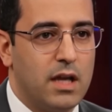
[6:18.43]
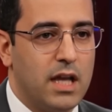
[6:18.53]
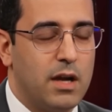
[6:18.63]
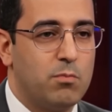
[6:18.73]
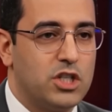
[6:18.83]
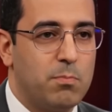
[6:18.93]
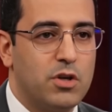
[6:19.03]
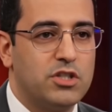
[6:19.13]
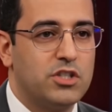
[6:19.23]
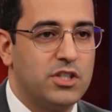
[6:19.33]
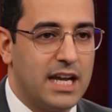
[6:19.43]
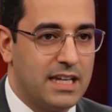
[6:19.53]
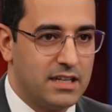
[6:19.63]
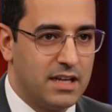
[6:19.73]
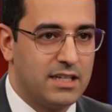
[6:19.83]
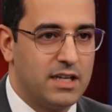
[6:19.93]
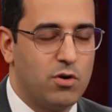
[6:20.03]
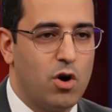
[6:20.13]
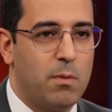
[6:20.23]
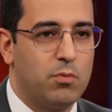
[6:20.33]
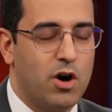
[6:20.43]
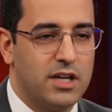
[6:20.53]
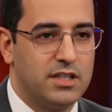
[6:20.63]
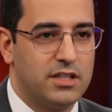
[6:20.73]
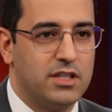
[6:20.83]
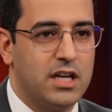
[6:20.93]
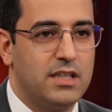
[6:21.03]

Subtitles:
In response to the escalating crime crisis,